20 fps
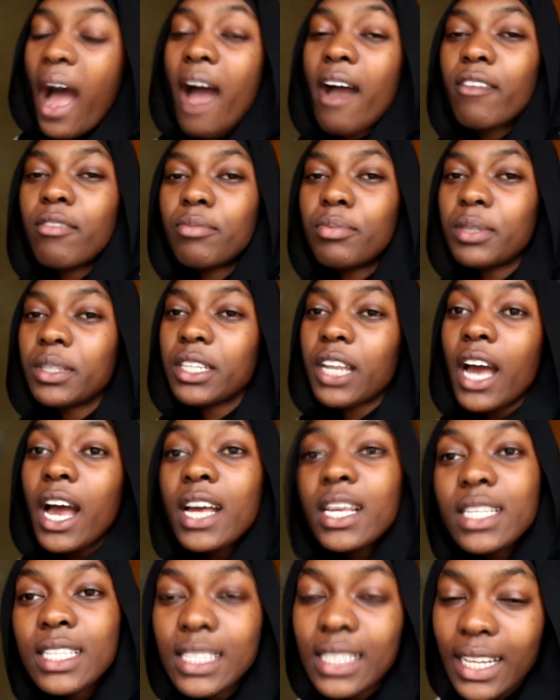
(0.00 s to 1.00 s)
I've been
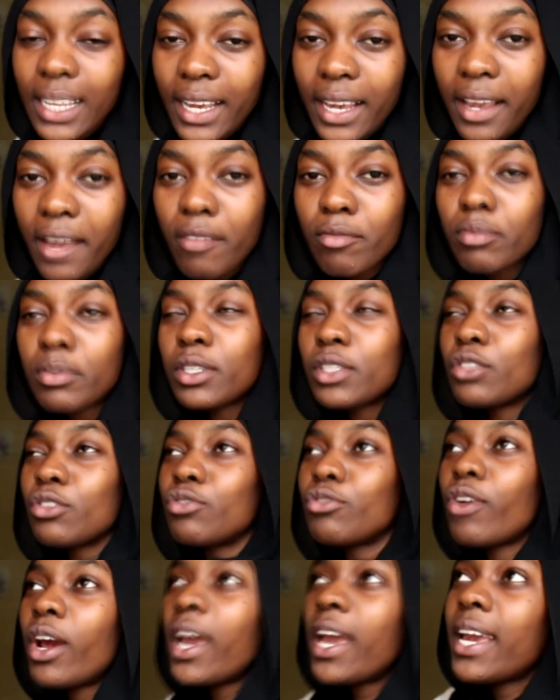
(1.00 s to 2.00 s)
hustling, I've been
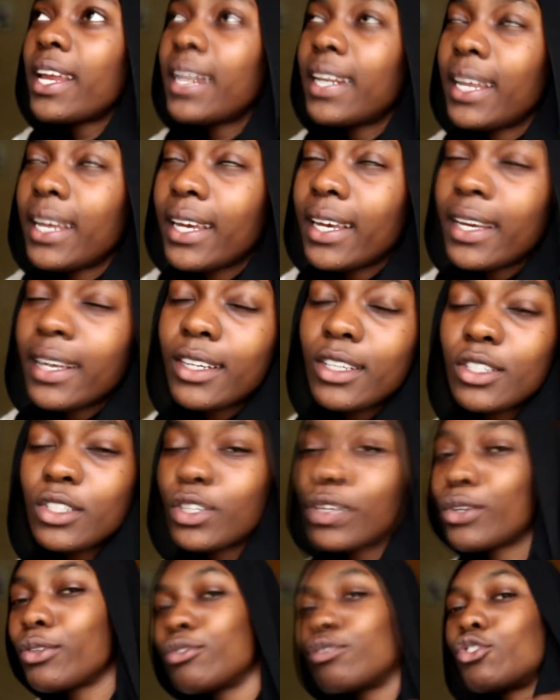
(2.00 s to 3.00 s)
grinding, you
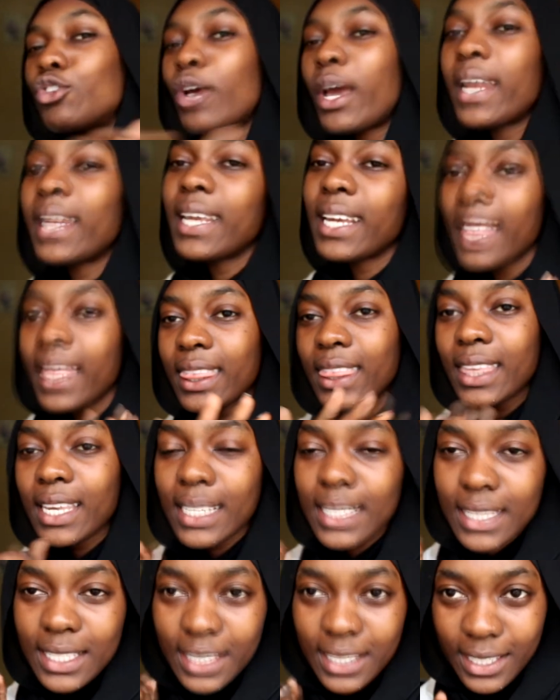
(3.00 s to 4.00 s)
know, trying to get
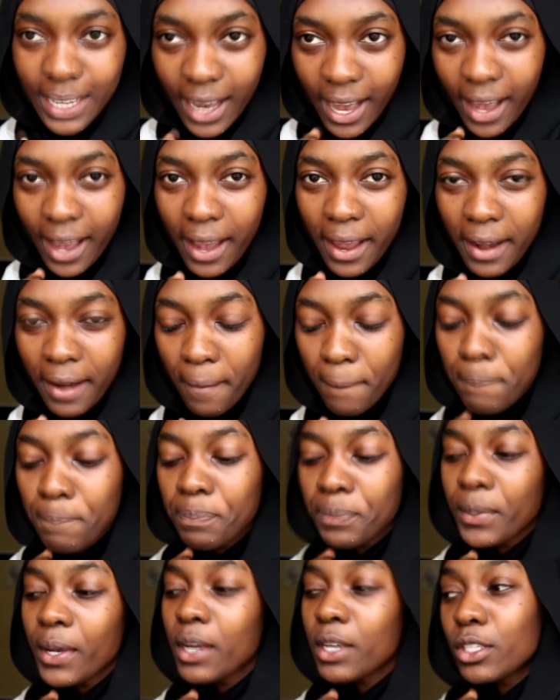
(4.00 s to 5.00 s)
things done.
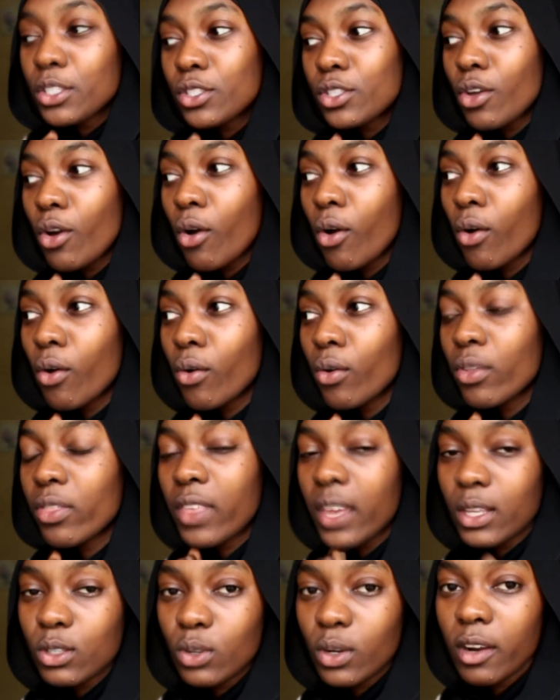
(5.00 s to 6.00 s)
So
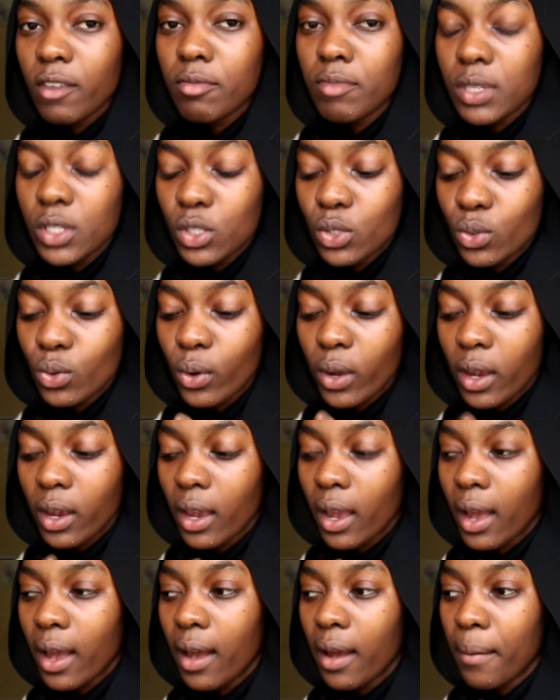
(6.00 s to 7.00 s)
that's what I've been
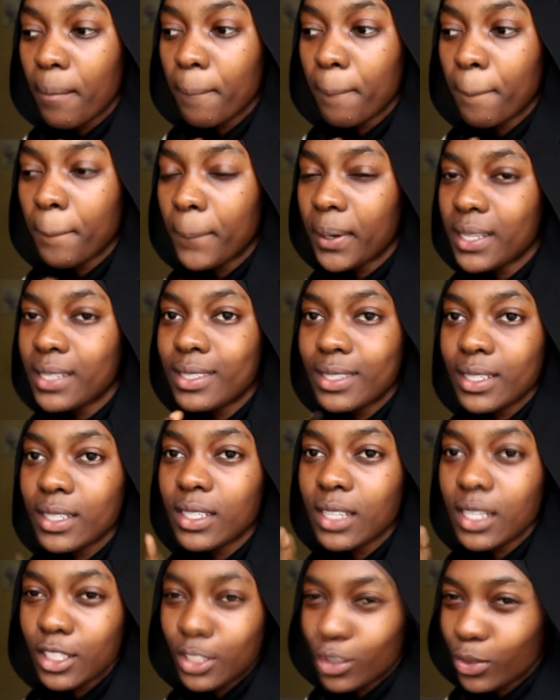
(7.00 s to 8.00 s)
doing, but still
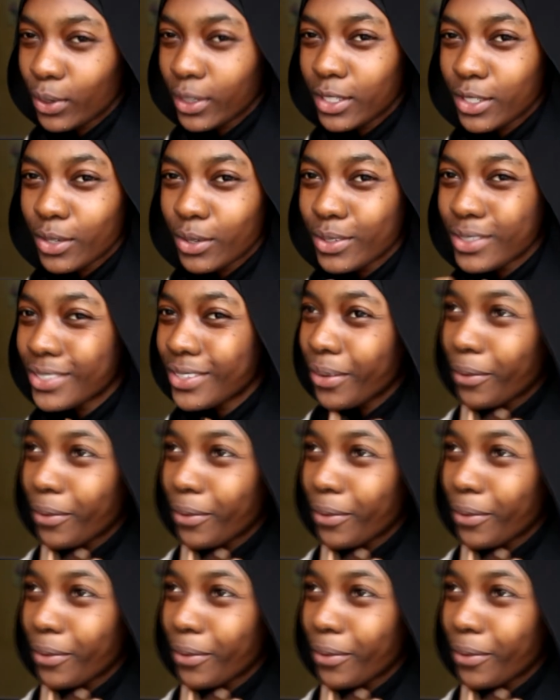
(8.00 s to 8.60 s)
that's no excuse.